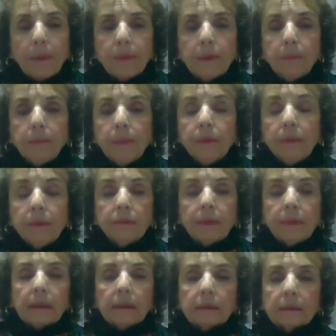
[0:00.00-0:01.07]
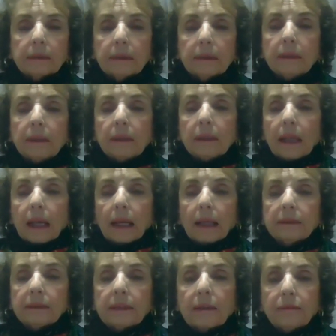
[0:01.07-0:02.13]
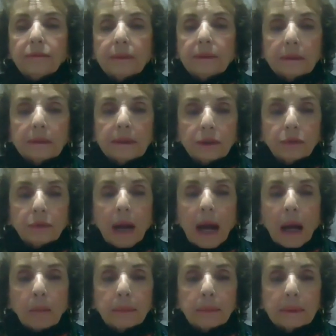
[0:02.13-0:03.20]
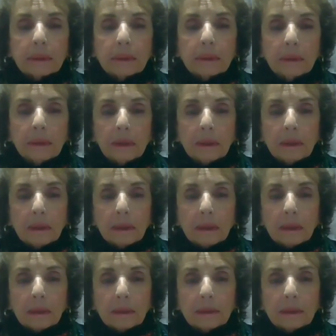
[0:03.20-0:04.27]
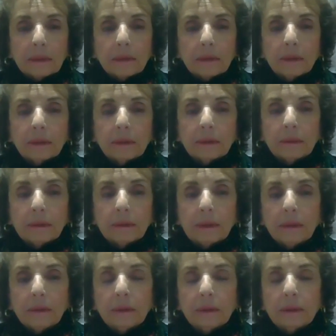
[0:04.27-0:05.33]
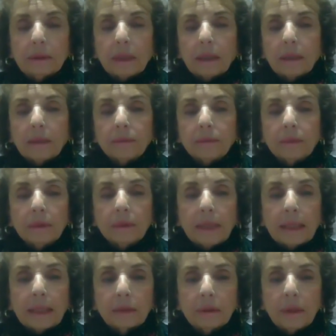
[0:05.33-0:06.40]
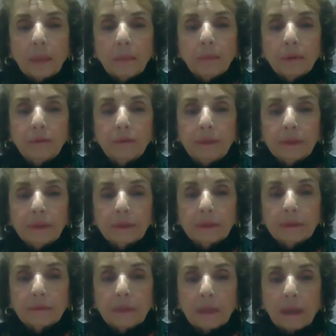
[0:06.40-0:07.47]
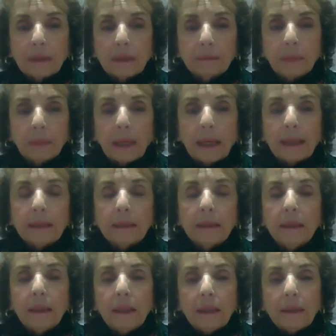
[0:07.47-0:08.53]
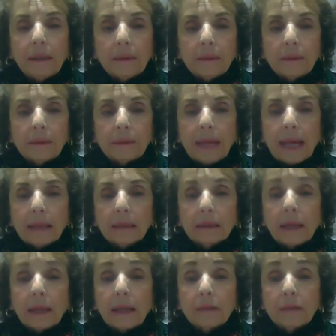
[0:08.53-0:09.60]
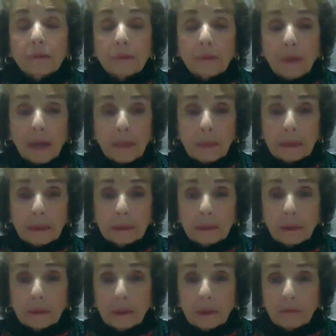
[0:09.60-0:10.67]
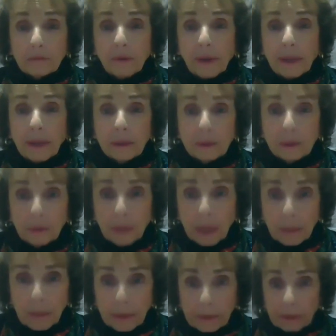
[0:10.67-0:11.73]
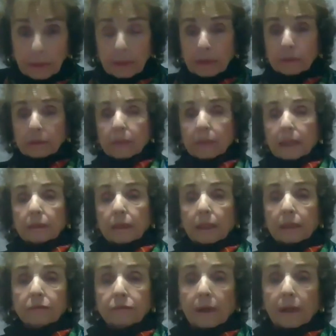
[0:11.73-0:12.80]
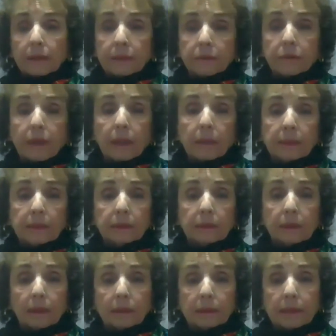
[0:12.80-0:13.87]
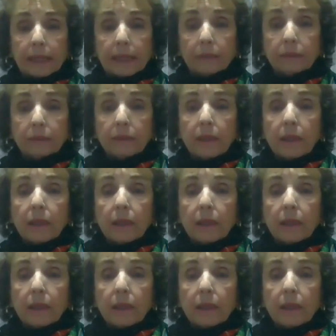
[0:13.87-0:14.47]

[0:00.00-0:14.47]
but the murder rate has definitely dropped since since uh, the last number of years have gone by. That kind of crime has gone down. Violent crime, I think, that kind of violent crime has gone down.